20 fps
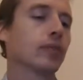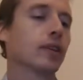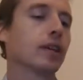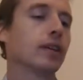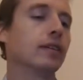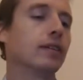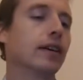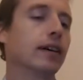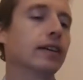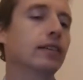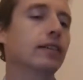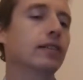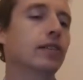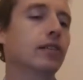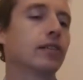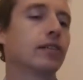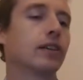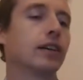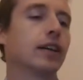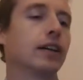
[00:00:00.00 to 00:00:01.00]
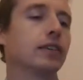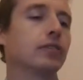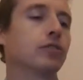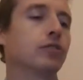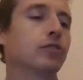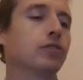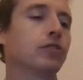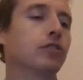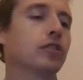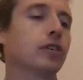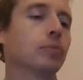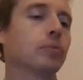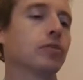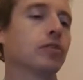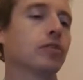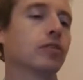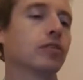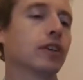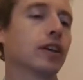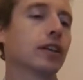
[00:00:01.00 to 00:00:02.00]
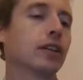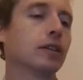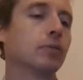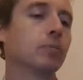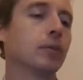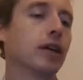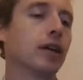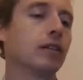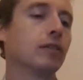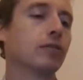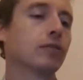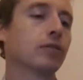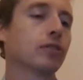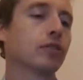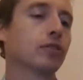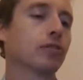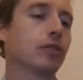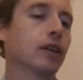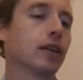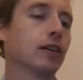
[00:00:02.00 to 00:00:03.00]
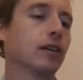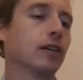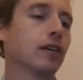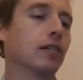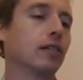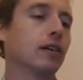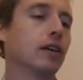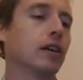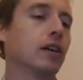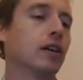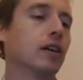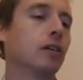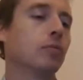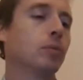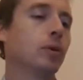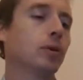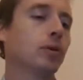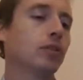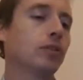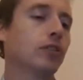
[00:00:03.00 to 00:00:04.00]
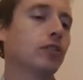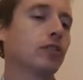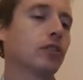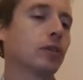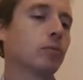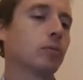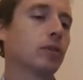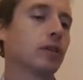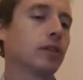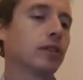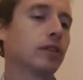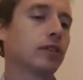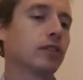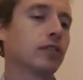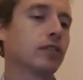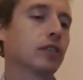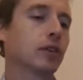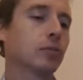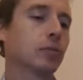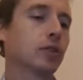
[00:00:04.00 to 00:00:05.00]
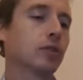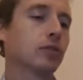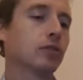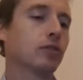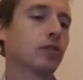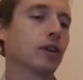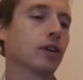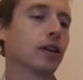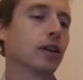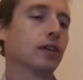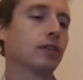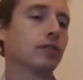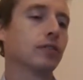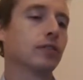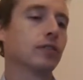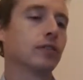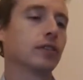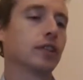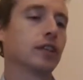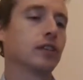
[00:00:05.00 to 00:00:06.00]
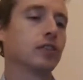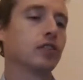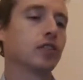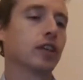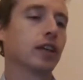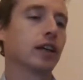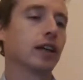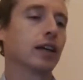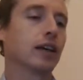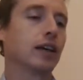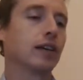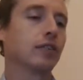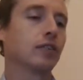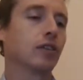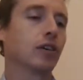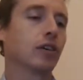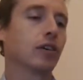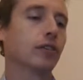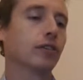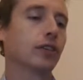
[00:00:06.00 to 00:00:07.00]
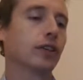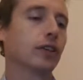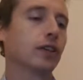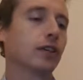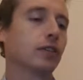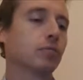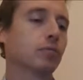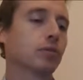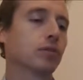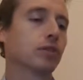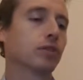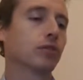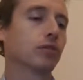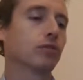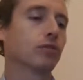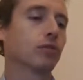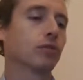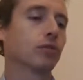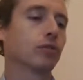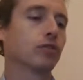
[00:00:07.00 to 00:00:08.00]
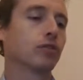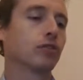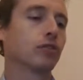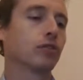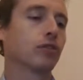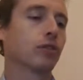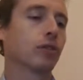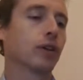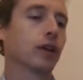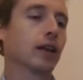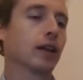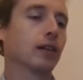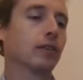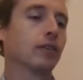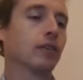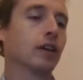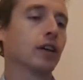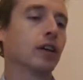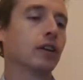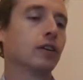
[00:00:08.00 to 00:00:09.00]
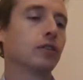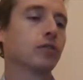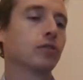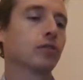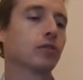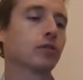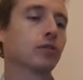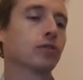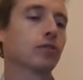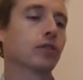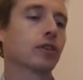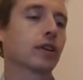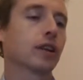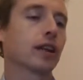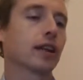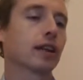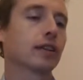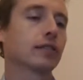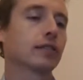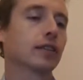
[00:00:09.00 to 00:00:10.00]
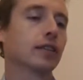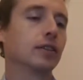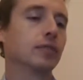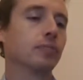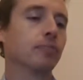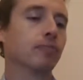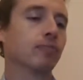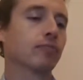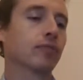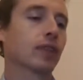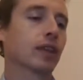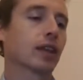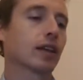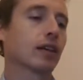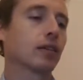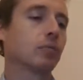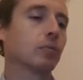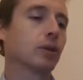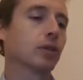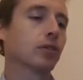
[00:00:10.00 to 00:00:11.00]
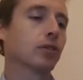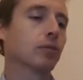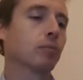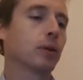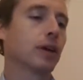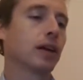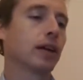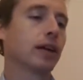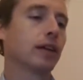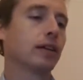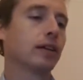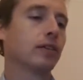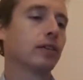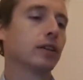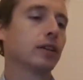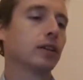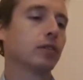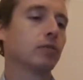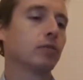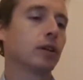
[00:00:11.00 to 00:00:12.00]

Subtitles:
In 1838, two ships are sailing bound for Australia. Aboard the Zebra is Samuel Johann Nietzsche, and on the Prince George is Johann George Kolesky. They are both pioneering